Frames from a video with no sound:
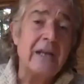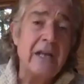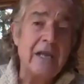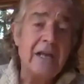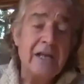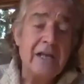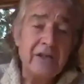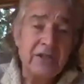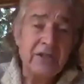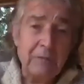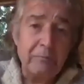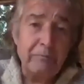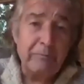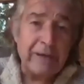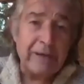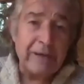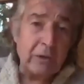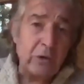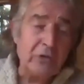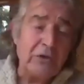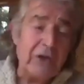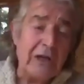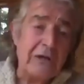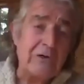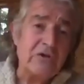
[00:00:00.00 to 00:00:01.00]
to
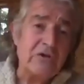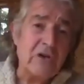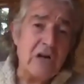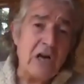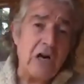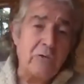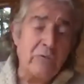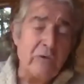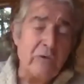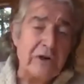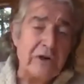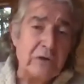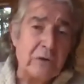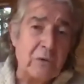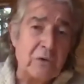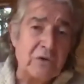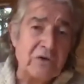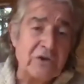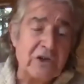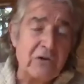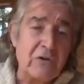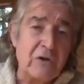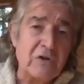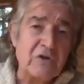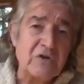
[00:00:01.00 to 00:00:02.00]
build those corridors
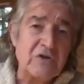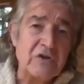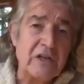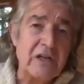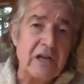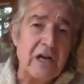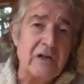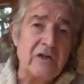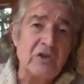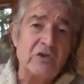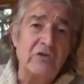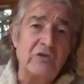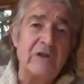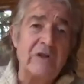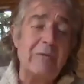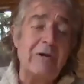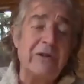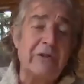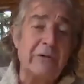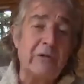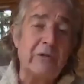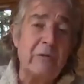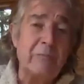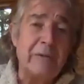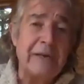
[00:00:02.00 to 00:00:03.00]
across the country,
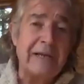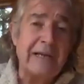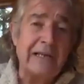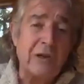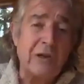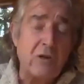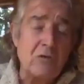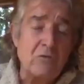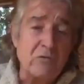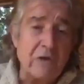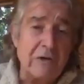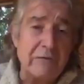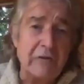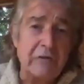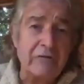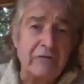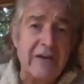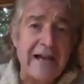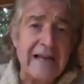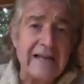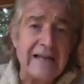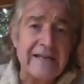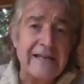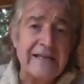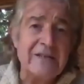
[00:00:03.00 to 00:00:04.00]
whether it be along river
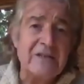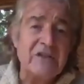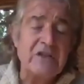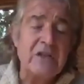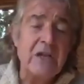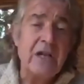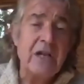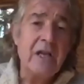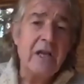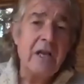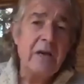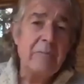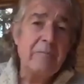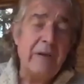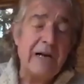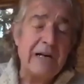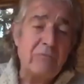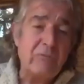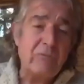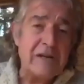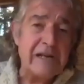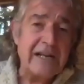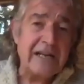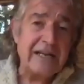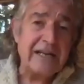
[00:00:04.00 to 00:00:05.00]
valleys, by
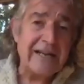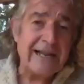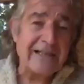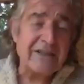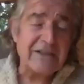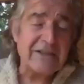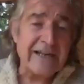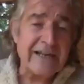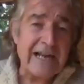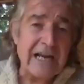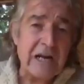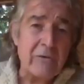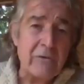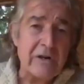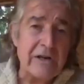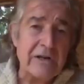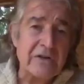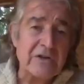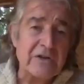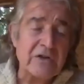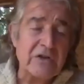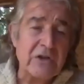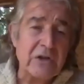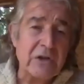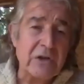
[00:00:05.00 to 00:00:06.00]
reconnecting
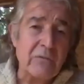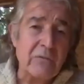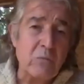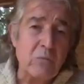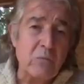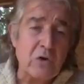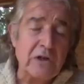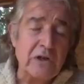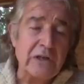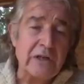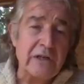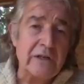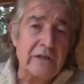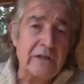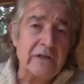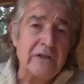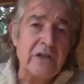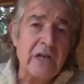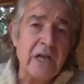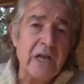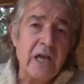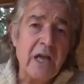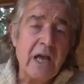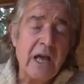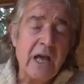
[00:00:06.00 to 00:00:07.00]
areas of woodland,
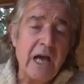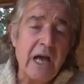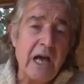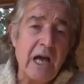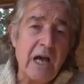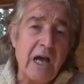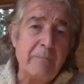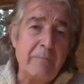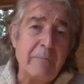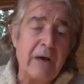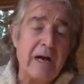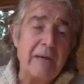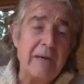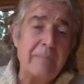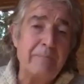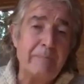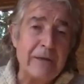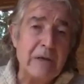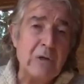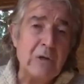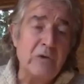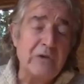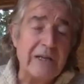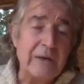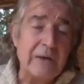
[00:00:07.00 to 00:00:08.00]
by
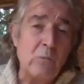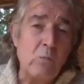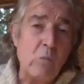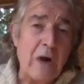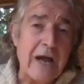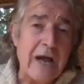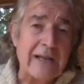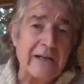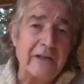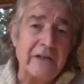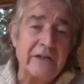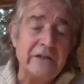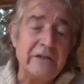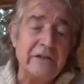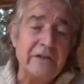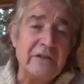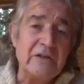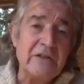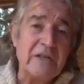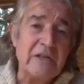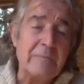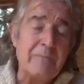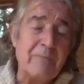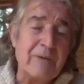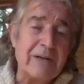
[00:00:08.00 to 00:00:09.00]
building
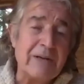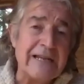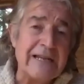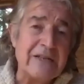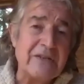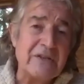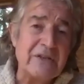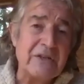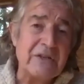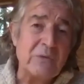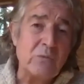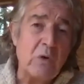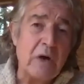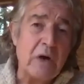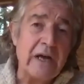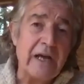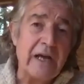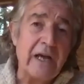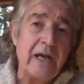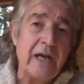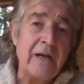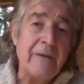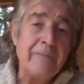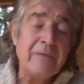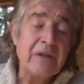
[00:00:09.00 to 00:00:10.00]
wetlands in places
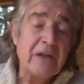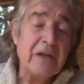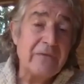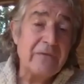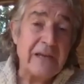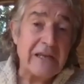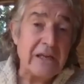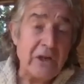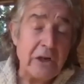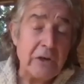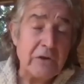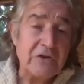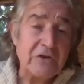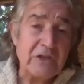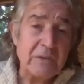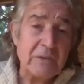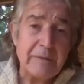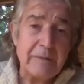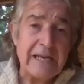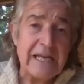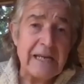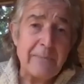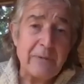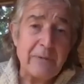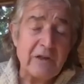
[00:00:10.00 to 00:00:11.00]
where they used to
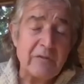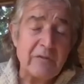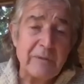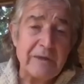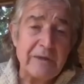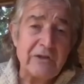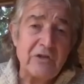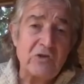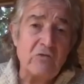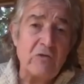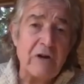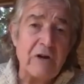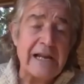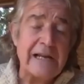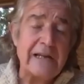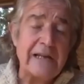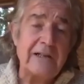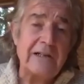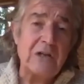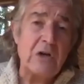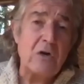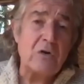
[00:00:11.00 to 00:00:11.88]
be but have been drained long